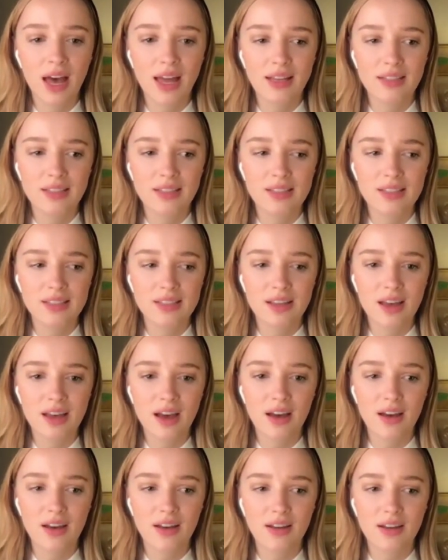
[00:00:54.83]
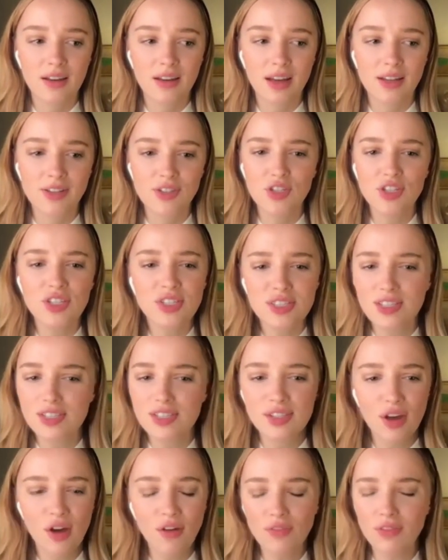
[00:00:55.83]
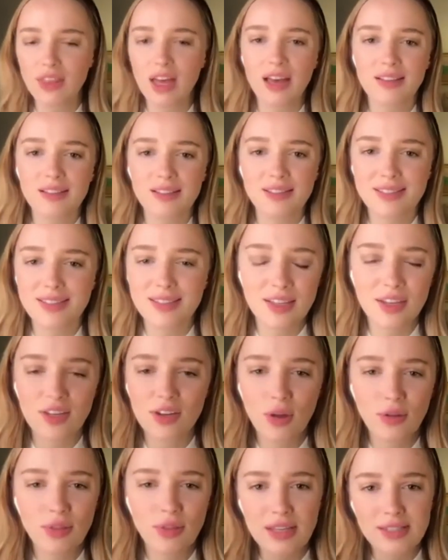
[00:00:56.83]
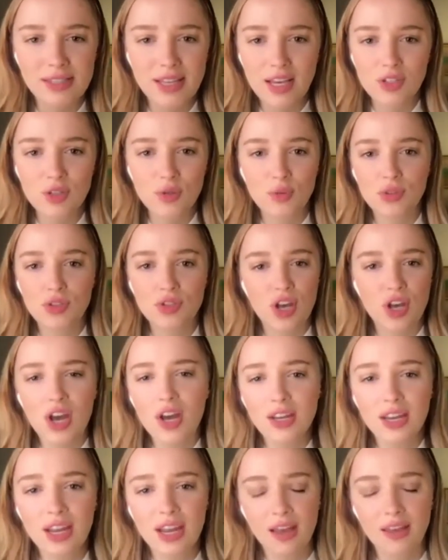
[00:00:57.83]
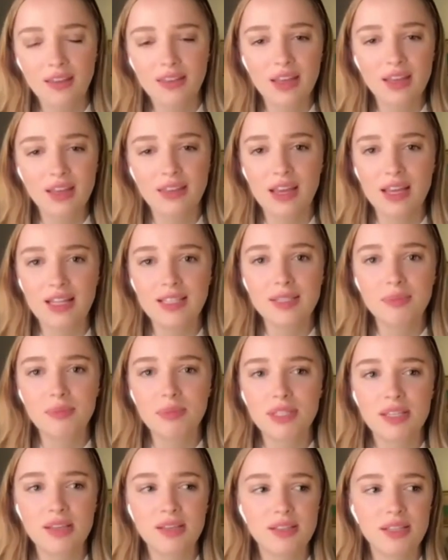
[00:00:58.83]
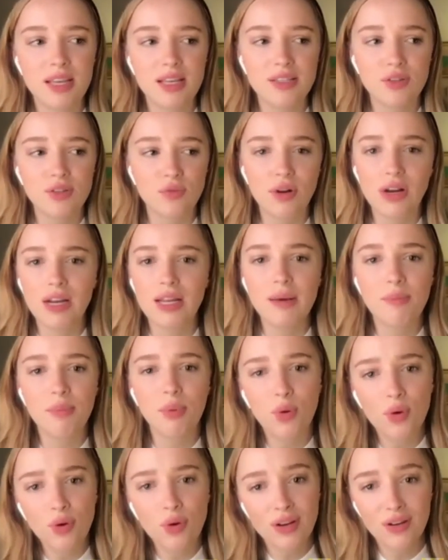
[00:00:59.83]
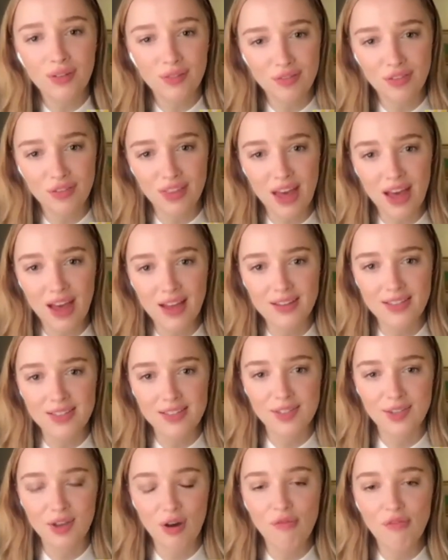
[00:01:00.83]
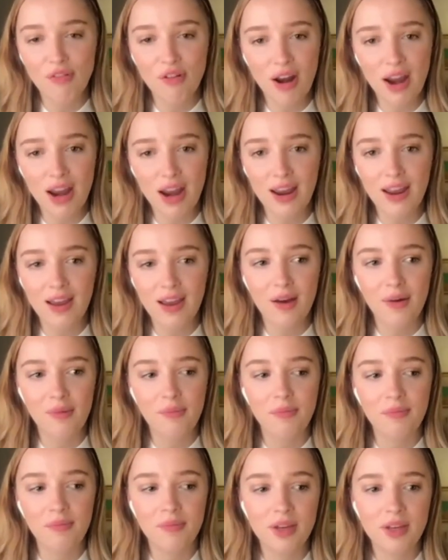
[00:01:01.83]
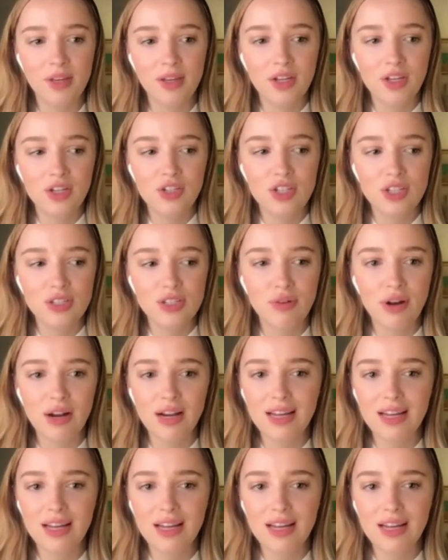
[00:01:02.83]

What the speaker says: And just discover that, you know, that sexual journey. I think the intimacy scenes are really important for that discovery. She's